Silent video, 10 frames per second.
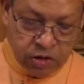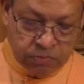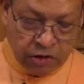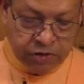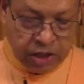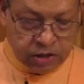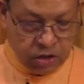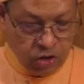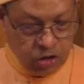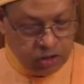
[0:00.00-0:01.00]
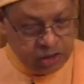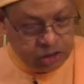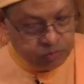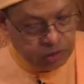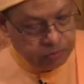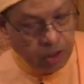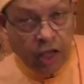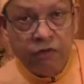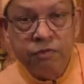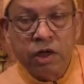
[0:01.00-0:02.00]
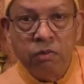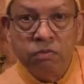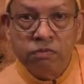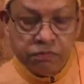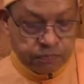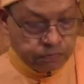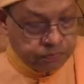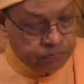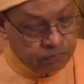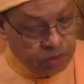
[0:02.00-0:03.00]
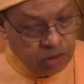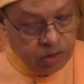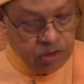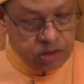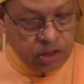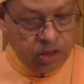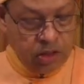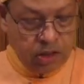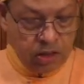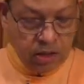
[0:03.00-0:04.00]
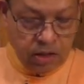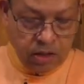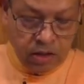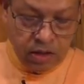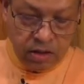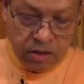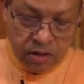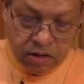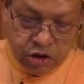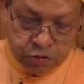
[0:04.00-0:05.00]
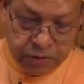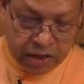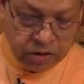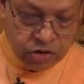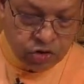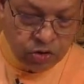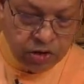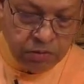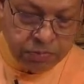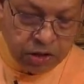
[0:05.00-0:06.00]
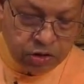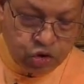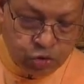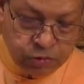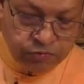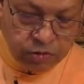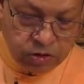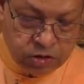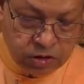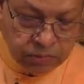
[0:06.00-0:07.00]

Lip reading: Bhavanath and all, these people have become, as they're saying, religious practice on their part is superfluous.